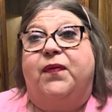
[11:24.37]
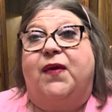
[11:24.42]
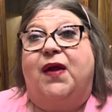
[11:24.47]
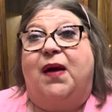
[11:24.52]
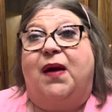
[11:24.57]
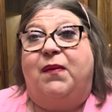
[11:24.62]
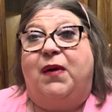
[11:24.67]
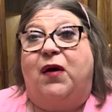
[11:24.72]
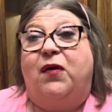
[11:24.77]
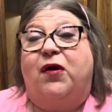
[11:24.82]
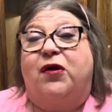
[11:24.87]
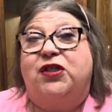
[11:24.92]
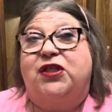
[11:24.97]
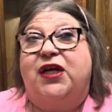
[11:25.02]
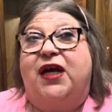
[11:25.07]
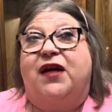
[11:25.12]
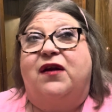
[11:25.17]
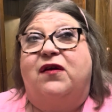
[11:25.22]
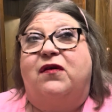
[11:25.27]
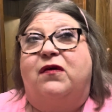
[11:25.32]
I'm on her
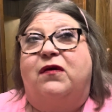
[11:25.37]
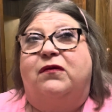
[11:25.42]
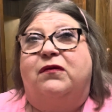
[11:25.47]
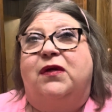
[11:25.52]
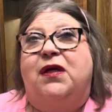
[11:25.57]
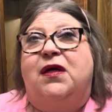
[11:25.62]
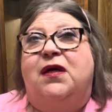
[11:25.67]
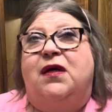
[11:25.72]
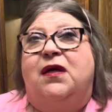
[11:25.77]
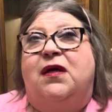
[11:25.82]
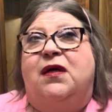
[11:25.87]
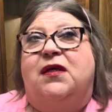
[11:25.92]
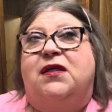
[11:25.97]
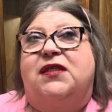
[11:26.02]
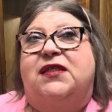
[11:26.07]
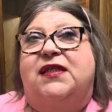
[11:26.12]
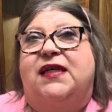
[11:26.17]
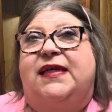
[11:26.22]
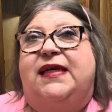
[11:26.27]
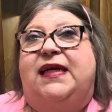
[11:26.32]
channel on
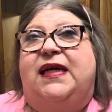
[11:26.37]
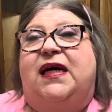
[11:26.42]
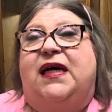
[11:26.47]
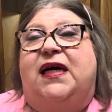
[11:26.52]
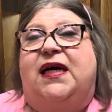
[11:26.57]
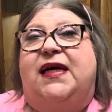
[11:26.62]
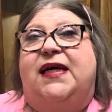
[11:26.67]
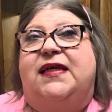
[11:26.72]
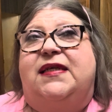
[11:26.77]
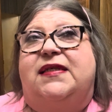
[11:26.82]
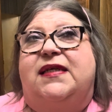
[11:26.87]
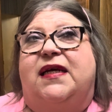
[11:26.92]
Sunday nights,